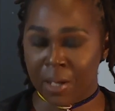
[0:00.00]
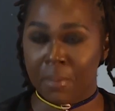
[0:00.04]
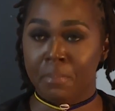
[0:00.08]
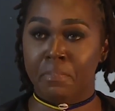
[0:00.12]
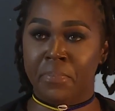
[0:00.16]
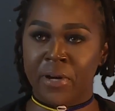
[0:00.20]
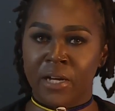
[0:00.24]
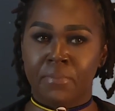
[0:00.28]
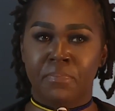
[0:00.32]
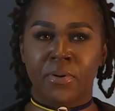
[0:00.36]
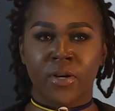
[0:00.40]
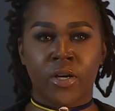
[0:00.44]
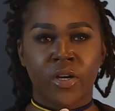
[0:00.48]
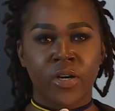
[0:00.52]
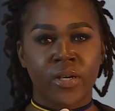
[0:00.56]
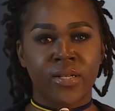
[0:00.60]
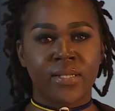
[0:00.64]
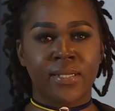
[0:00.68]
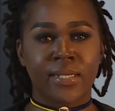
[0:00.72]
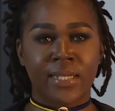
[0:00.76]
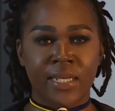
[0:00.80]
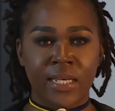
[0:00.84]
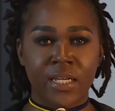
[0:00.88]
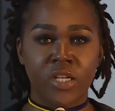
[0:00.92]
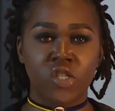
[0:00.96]
but
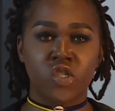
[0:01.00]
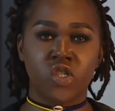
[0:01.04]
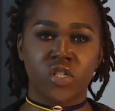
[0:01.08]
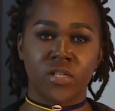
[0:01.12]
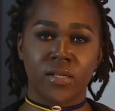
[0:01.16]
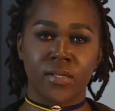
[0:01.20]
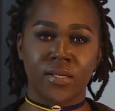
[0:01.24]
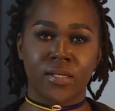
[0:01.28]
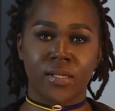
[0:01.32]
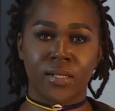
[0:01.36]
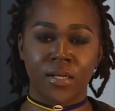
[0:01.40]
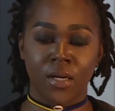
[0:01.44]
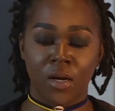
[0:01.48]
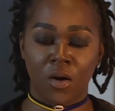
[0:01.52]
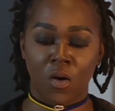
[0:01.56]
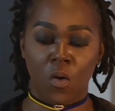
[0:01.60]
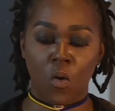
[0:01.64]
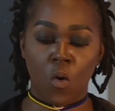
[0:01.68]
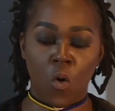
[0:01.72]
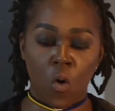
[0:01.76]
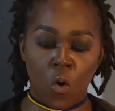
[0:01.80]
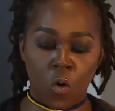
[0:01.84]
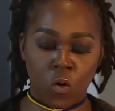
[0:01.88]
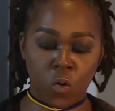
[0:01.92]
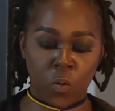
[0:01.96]
because teachers
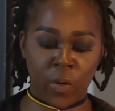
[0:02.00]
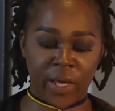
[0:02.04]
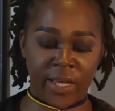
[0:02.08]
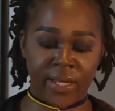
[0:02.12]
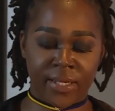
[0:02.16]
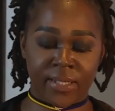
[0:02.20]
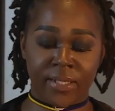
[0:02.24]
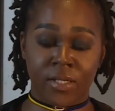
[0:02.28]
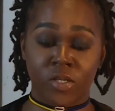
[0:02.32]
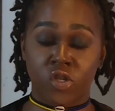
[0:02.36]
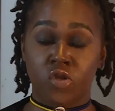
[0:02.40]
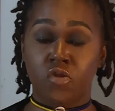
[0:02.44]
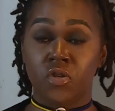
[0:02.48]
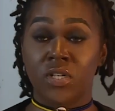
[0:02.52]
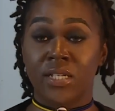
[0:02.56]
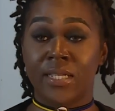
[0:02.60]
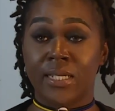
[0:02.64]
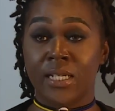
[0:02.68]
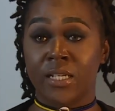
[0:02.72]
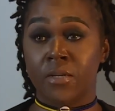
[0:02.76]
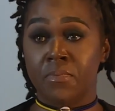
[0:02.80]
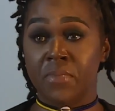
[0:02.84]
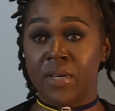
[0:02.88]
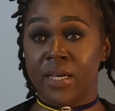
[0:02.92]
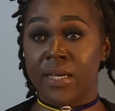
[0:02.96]
always
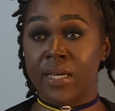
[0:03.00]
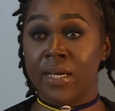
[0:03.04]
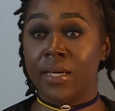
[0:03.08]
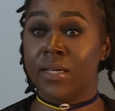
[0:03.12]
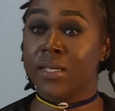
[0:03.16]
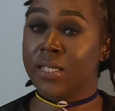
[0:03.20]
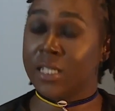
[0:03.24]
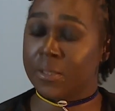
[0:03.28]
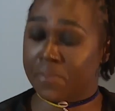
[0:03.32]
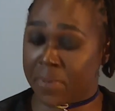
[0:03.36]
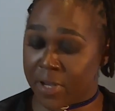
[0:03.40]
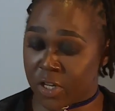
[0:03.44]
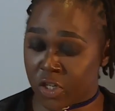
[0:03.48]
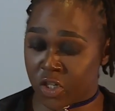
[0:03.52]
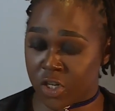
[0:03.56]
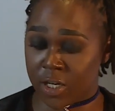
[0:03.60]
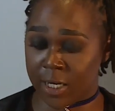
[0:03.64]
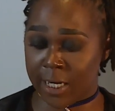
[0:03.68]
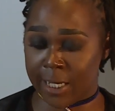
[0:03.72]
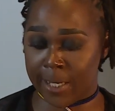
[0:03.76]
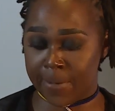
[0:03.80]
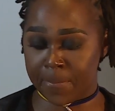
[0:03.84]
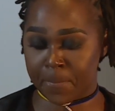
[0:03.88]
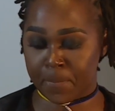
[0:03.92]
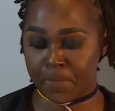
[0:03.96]
treated me
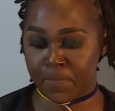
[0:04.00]
specially.